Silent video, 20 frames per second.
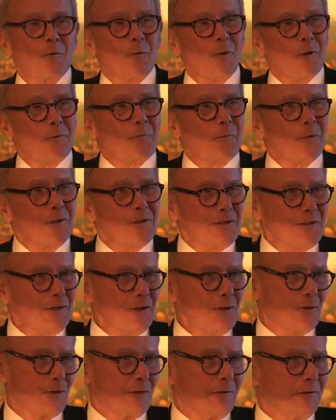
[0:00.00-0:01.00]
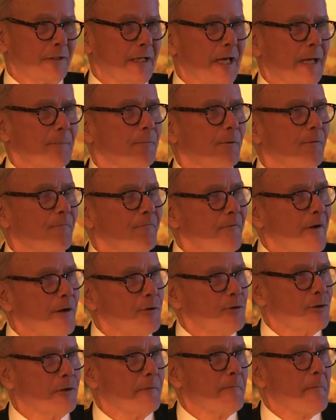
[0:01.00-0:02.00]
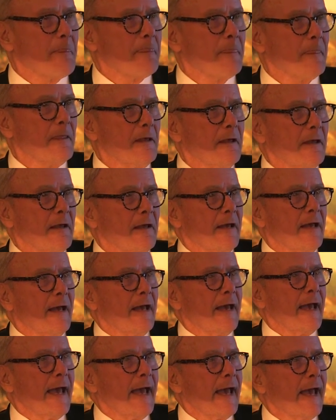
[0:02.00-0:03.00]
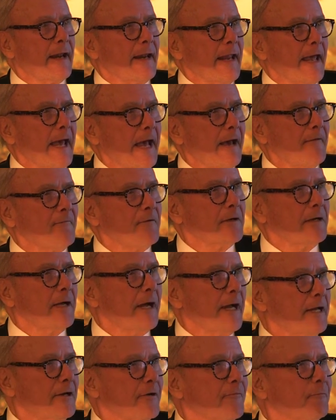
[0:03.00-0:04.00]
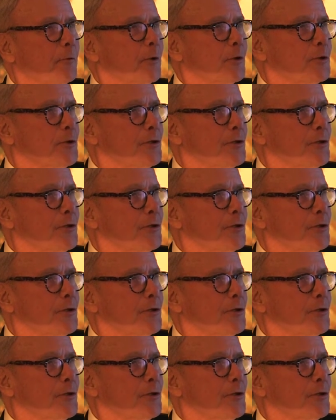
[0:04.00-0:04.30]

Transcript: with precision and perfection and have the kind of